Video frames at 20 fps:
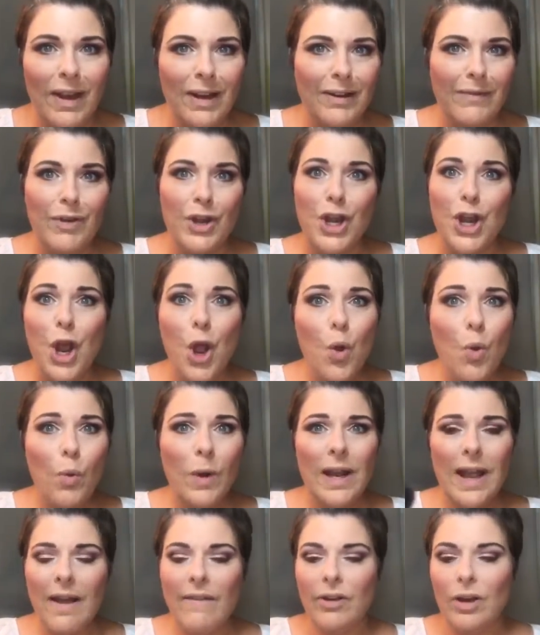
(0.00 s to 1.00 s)
I don't even know
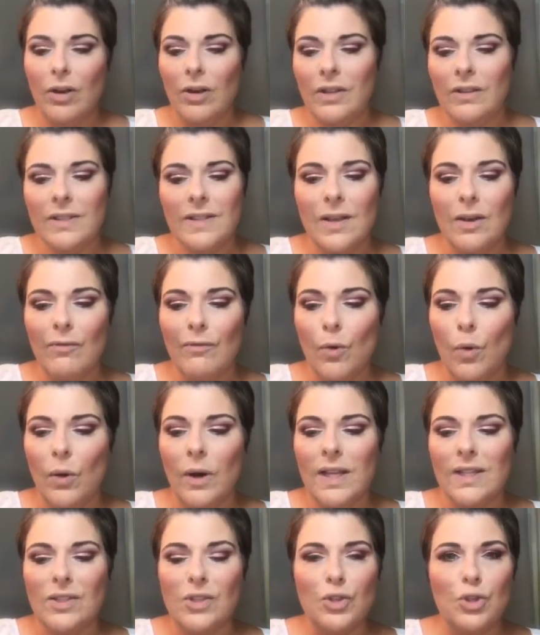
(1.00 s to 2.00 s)
what I have it on sale
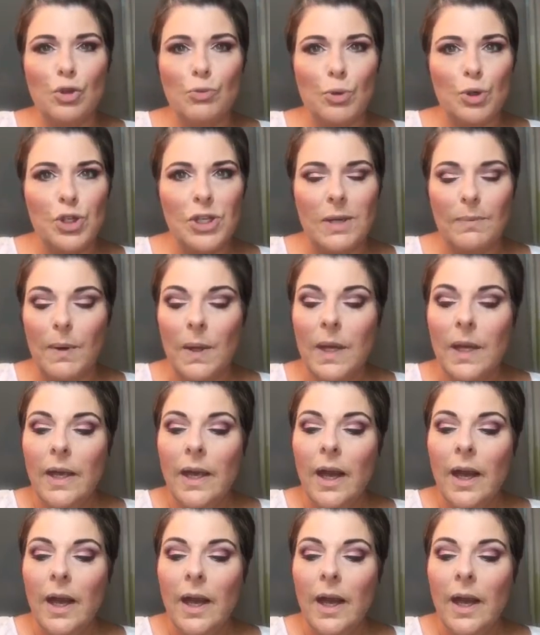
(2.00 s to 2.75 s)
for. It's super cheap.